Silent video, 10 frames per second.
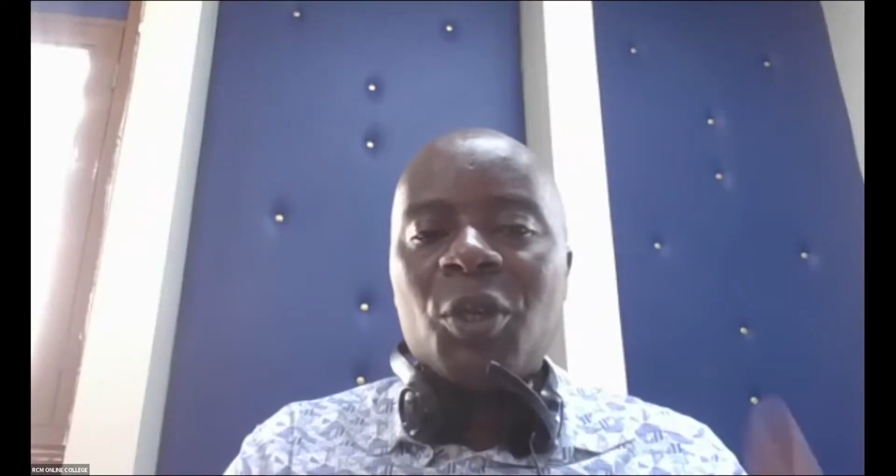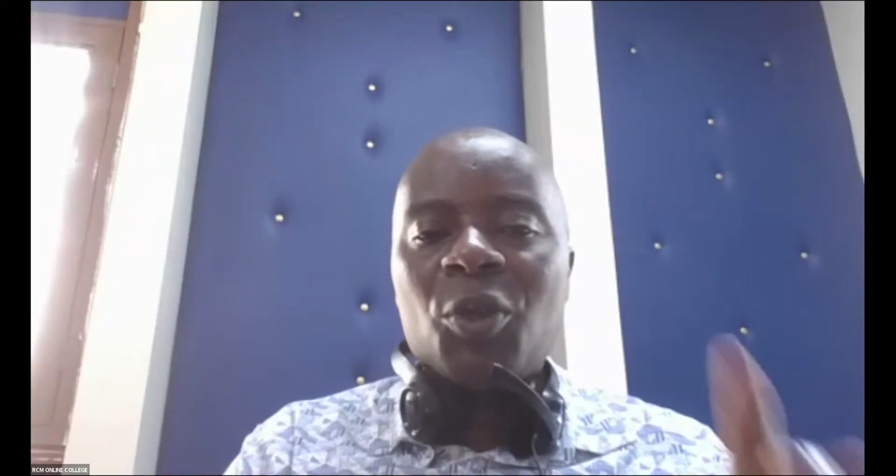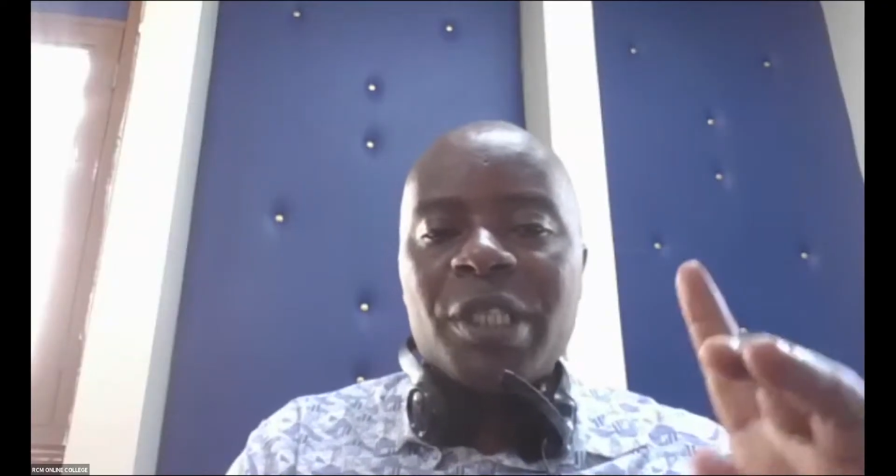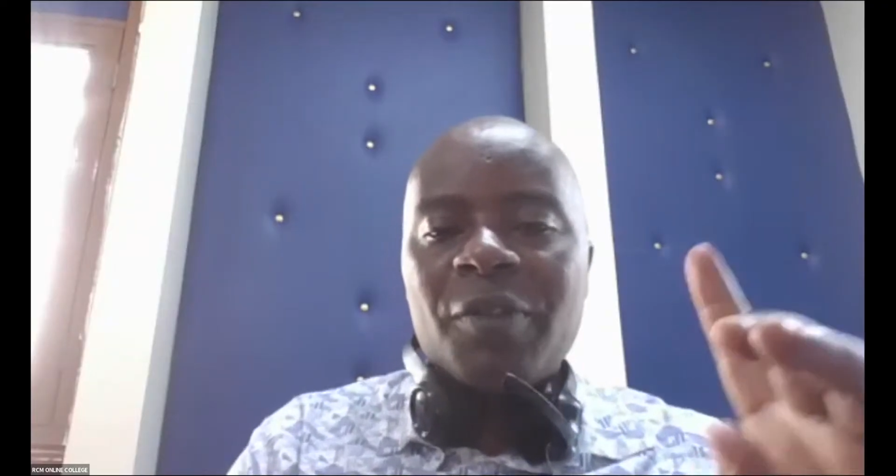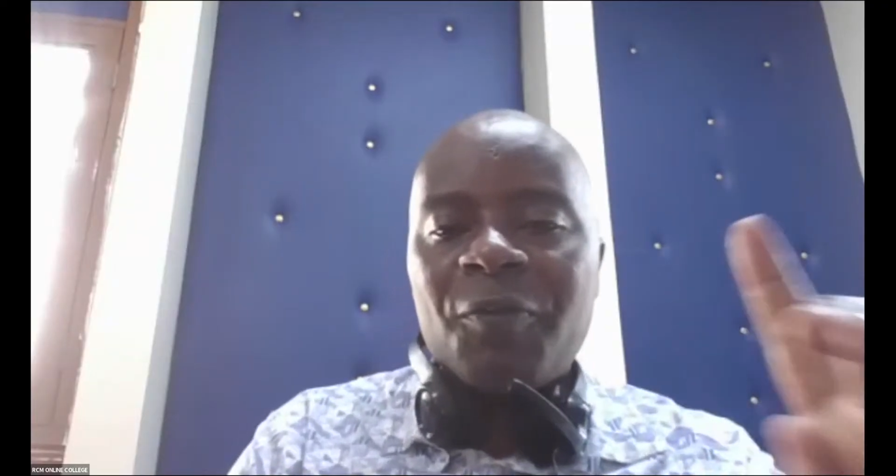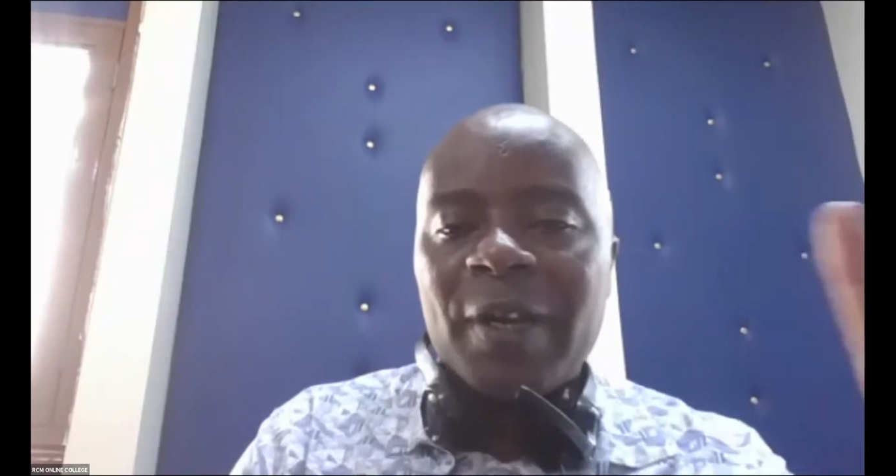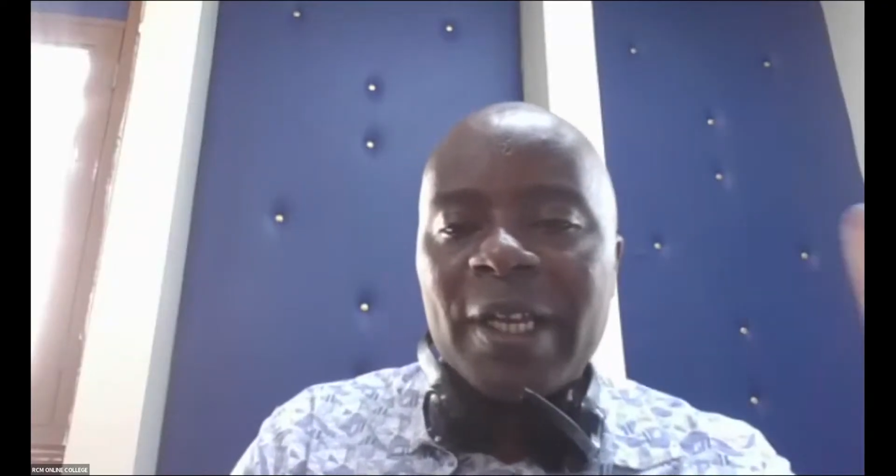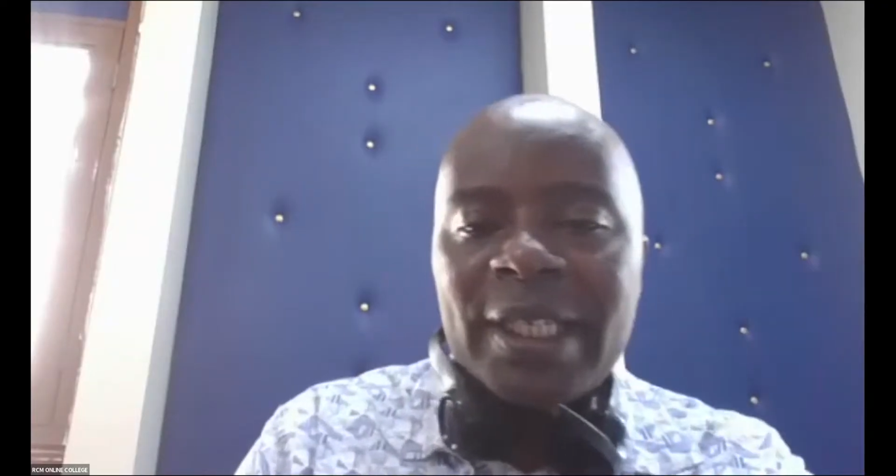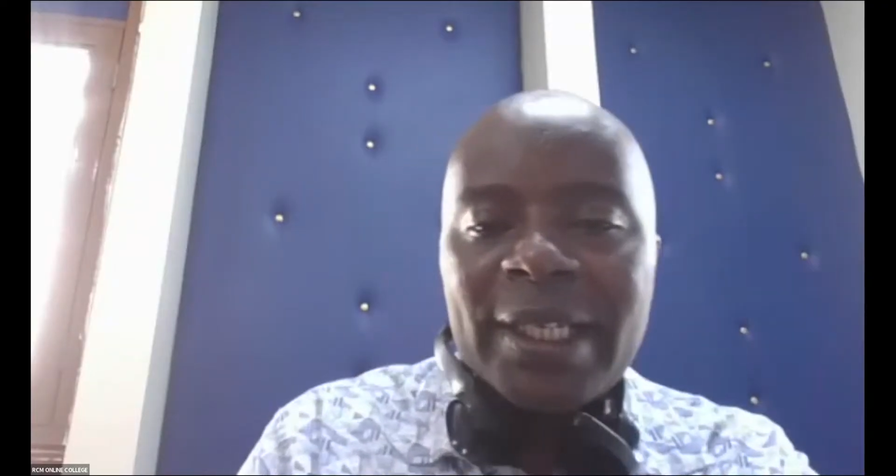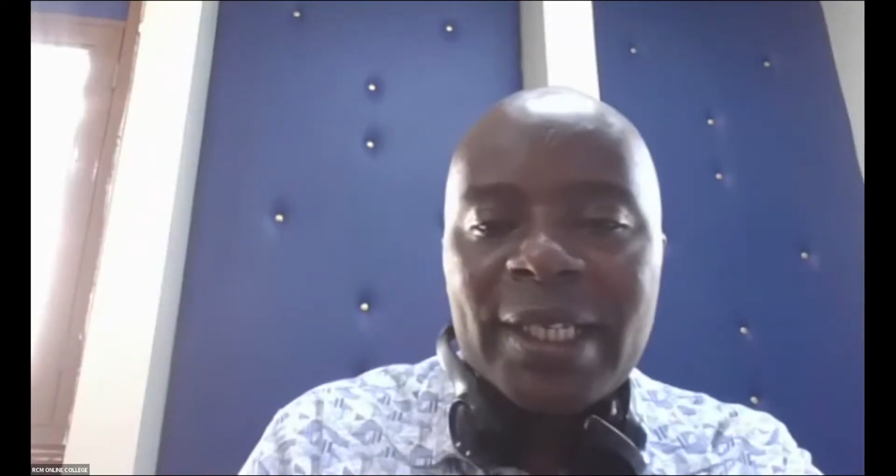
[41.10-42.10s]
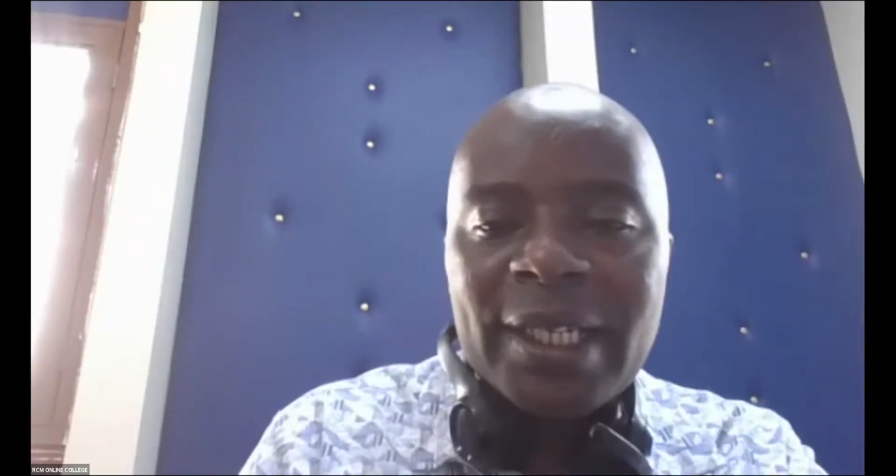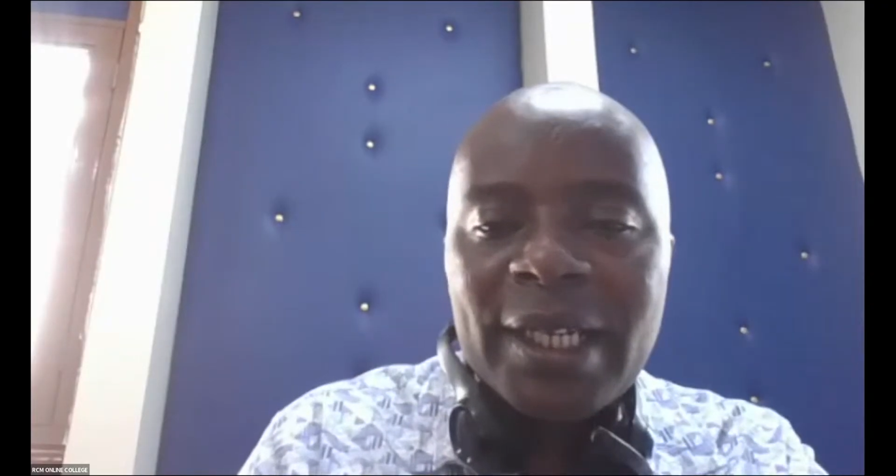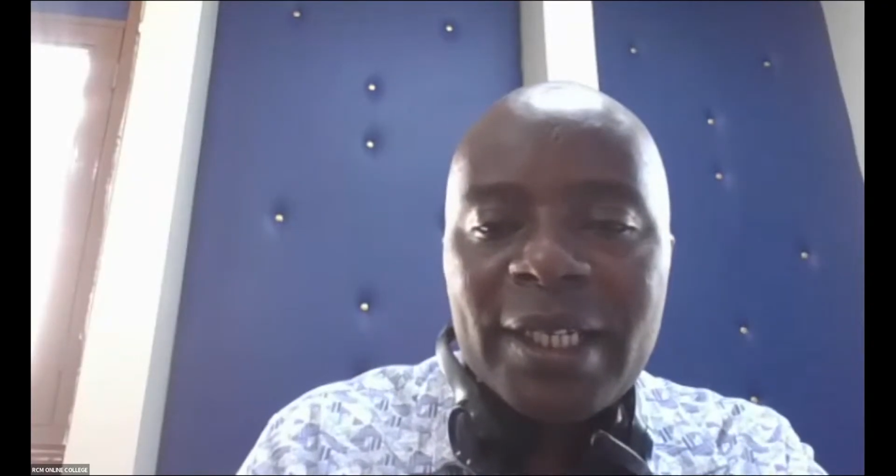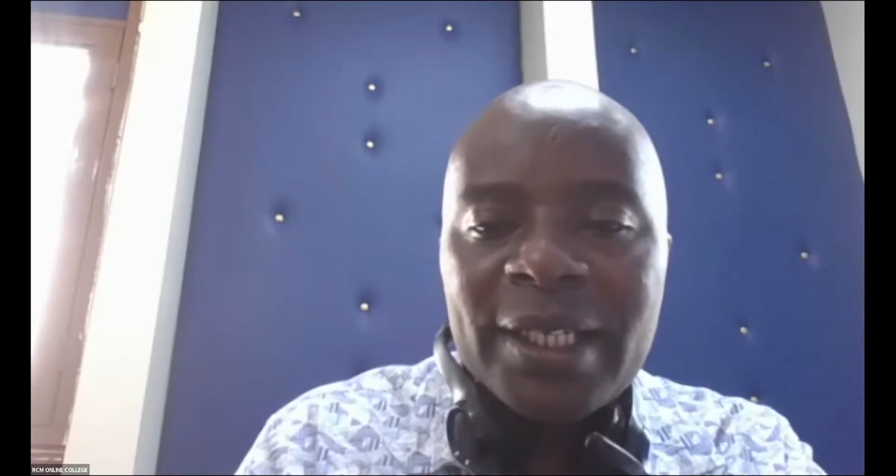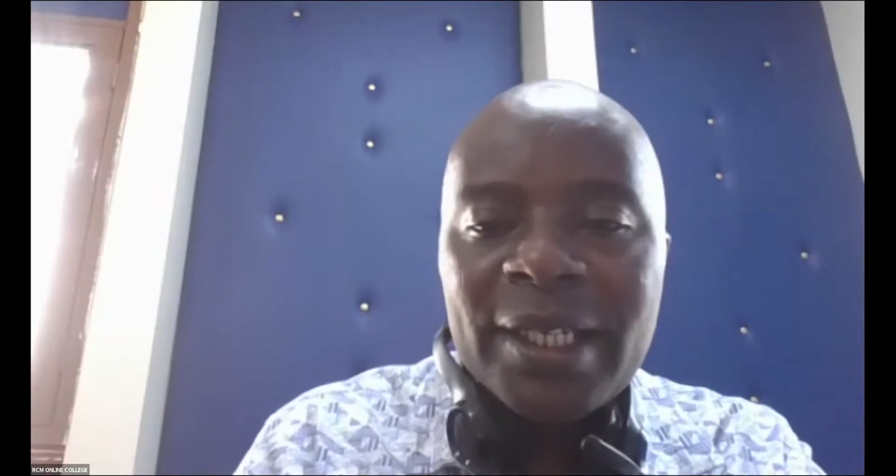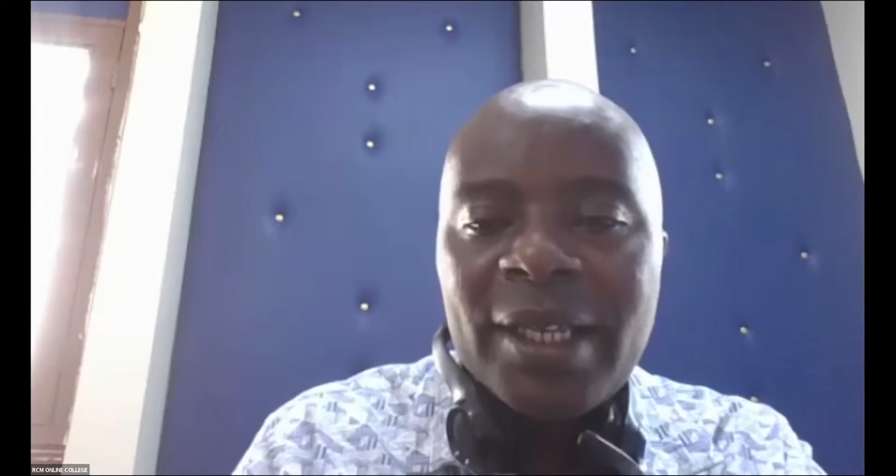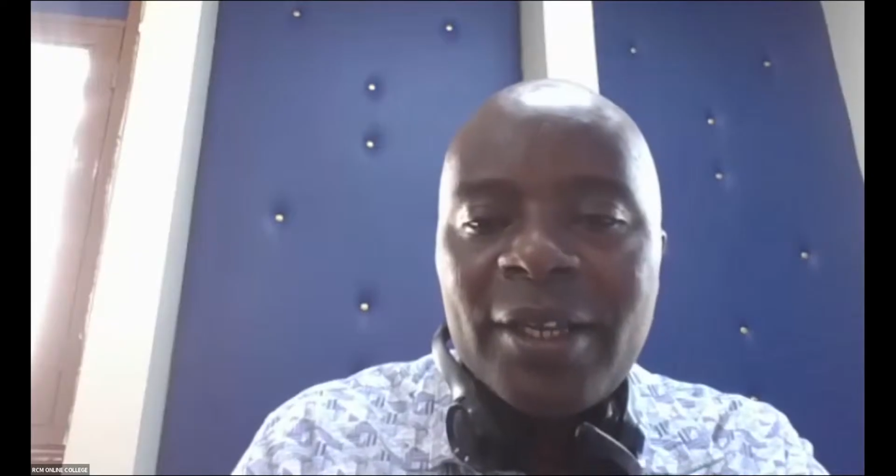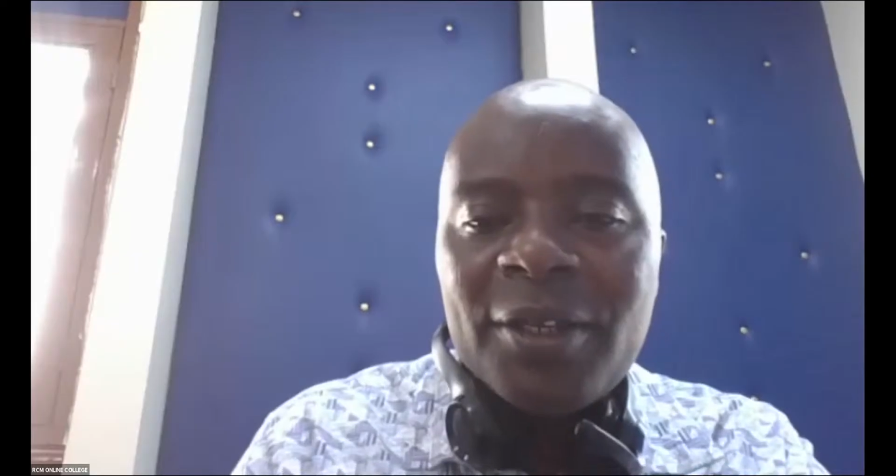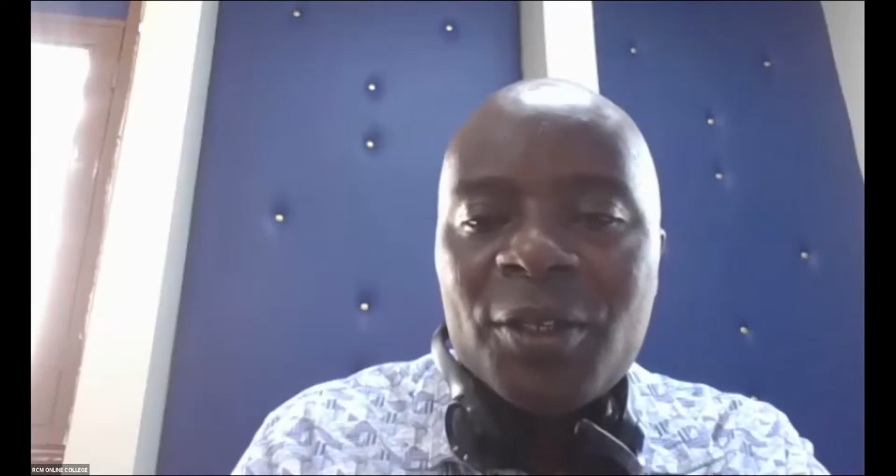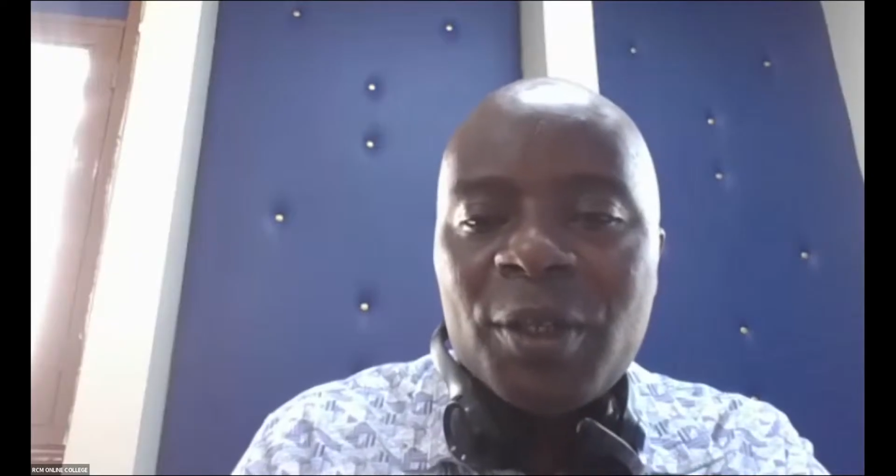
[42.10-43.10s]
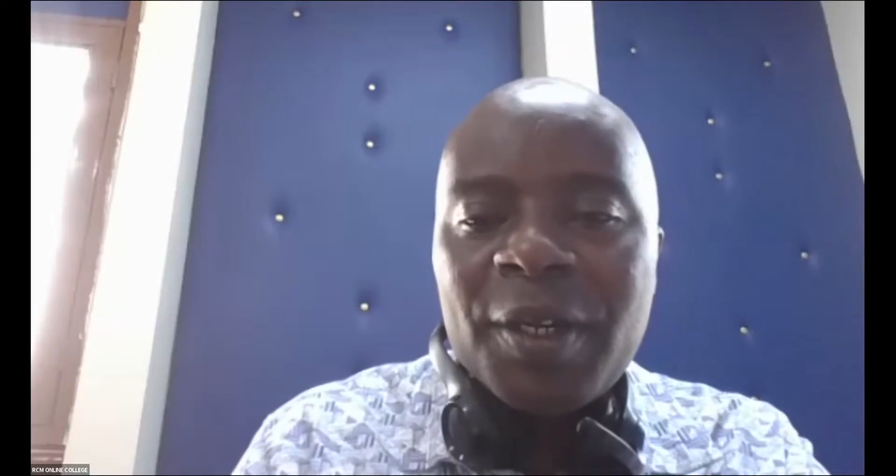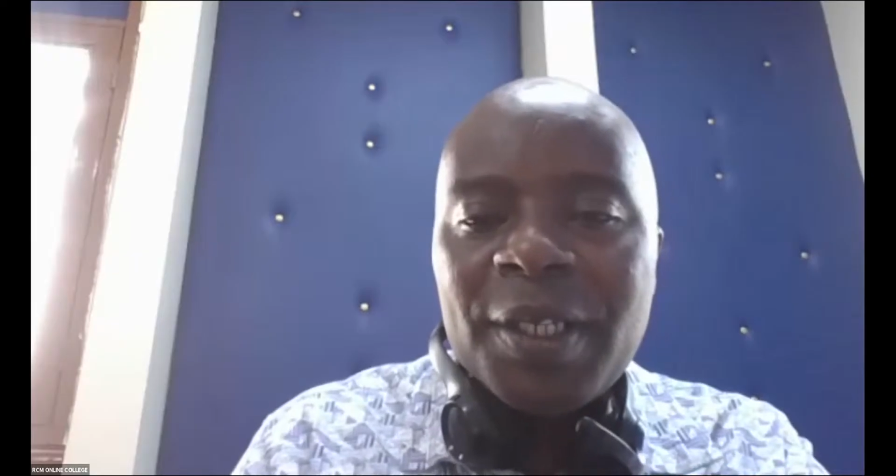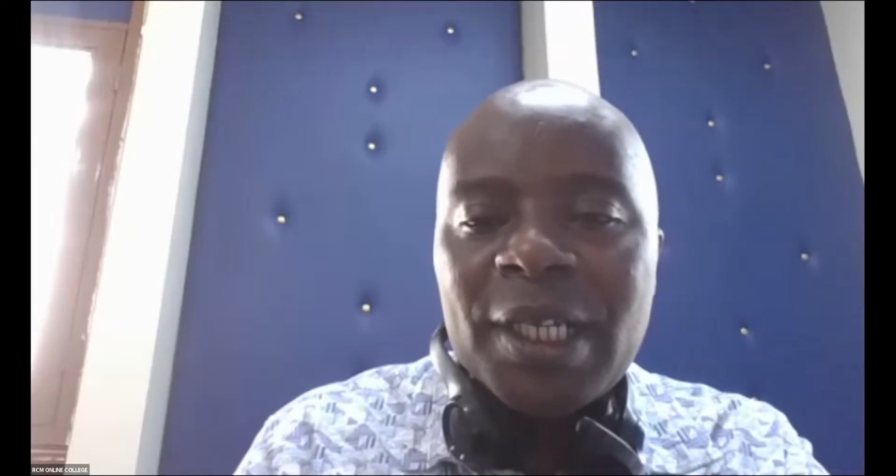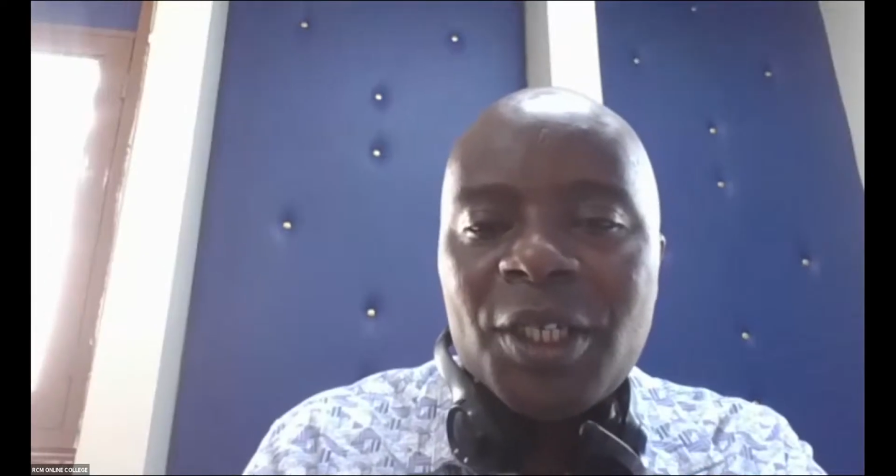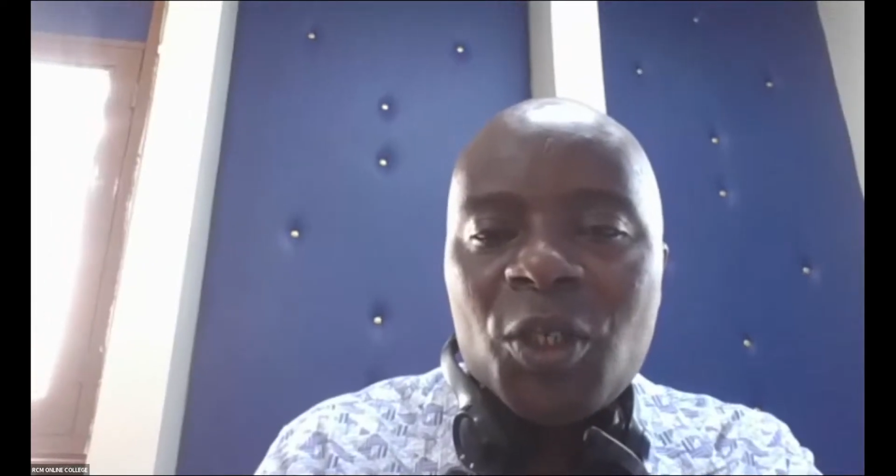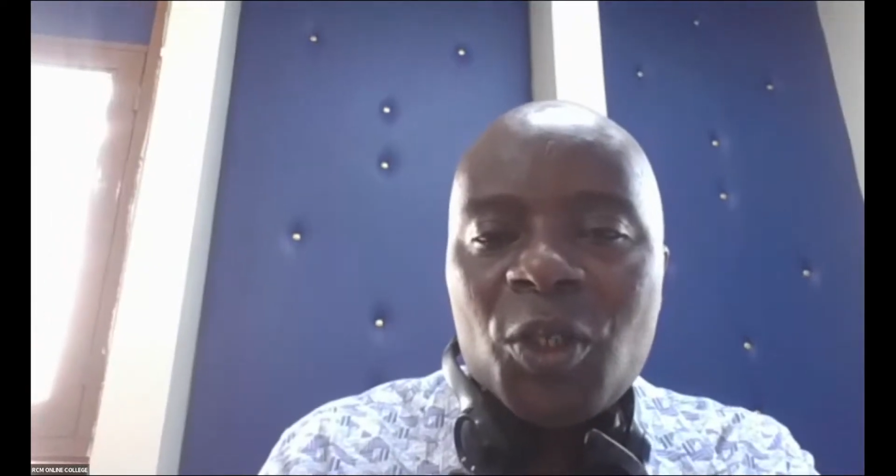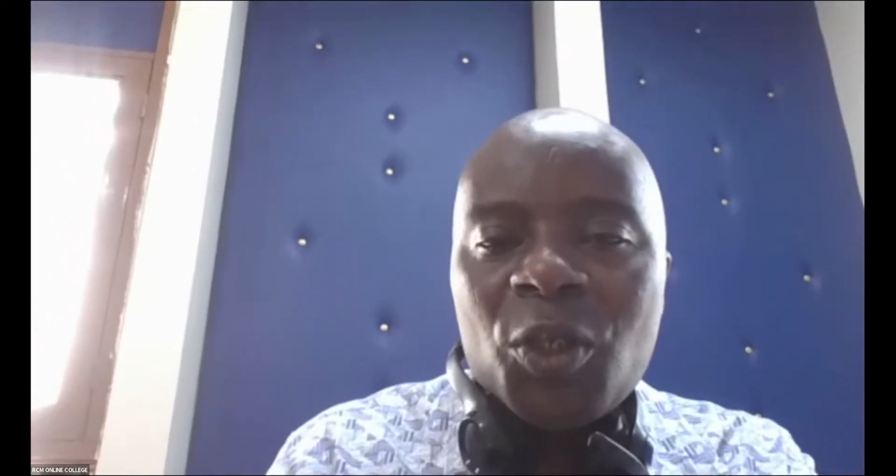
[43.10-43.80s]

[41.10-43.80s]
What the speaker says: Let me do the first exercise so that as I